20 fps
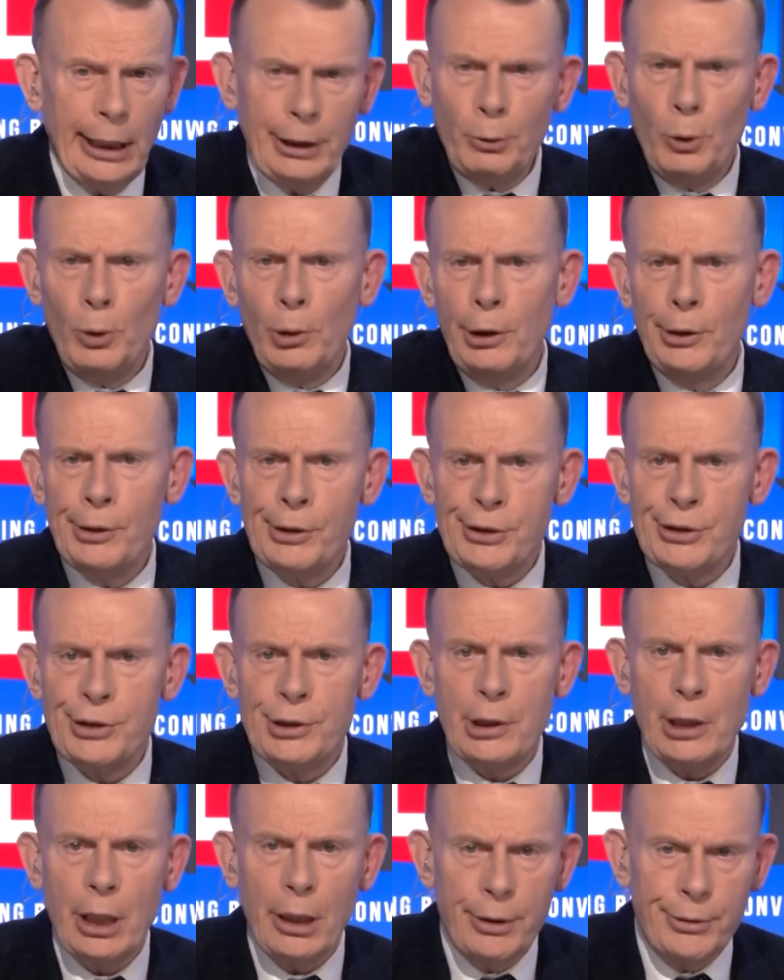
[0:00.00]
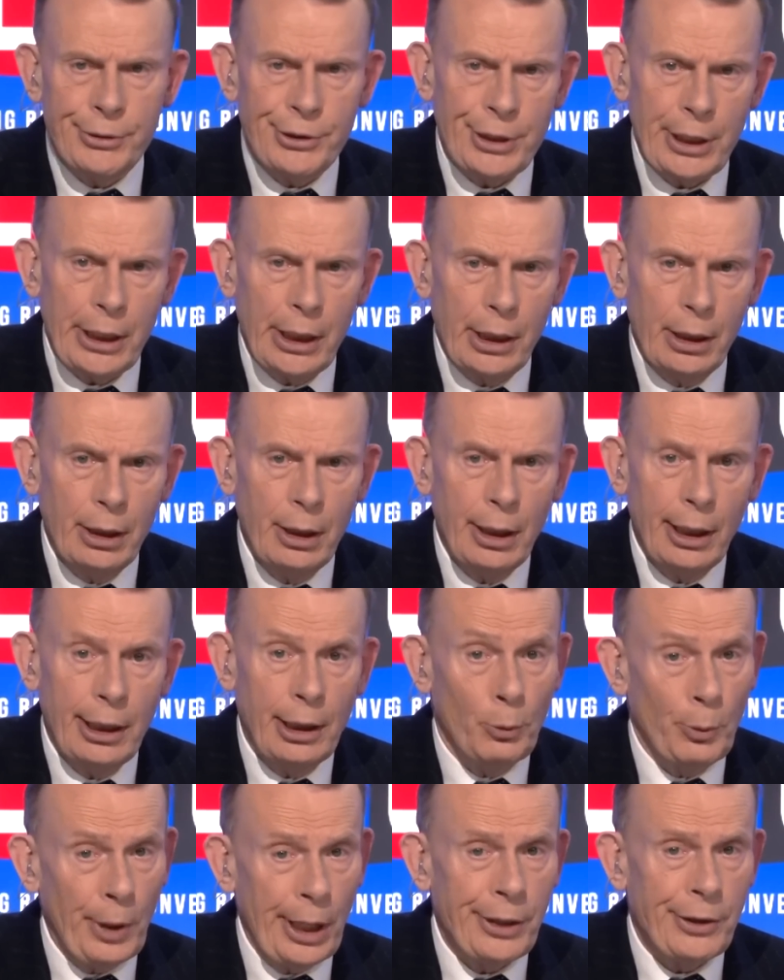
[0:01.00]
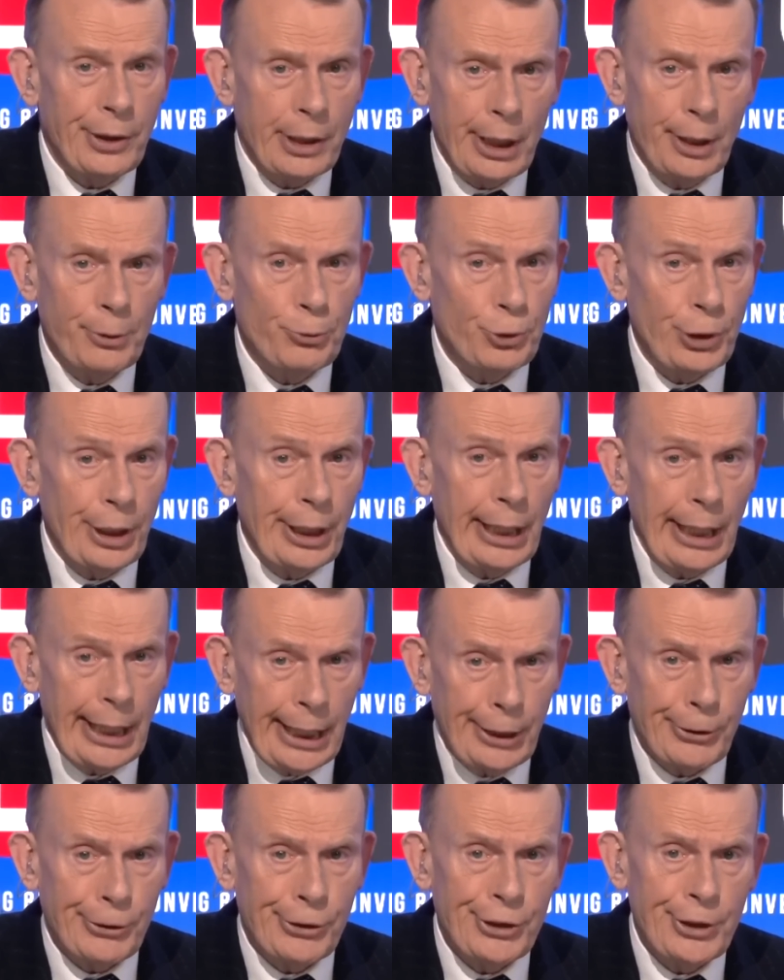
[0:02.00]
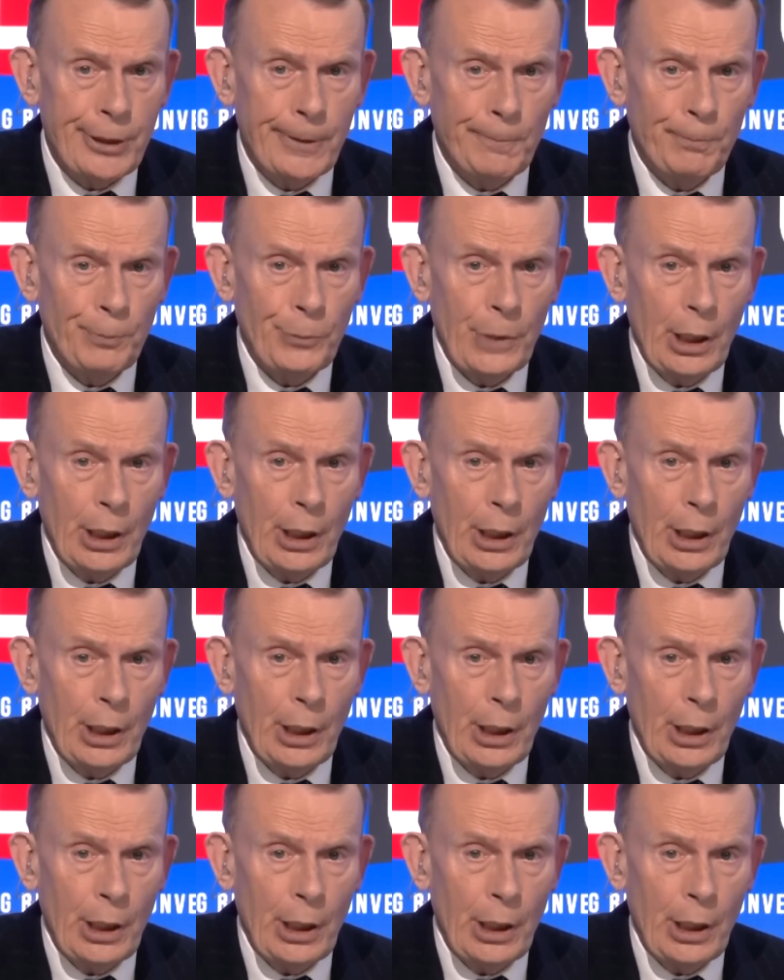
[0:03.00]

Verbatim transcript: It all looks cosy in a way the country hates.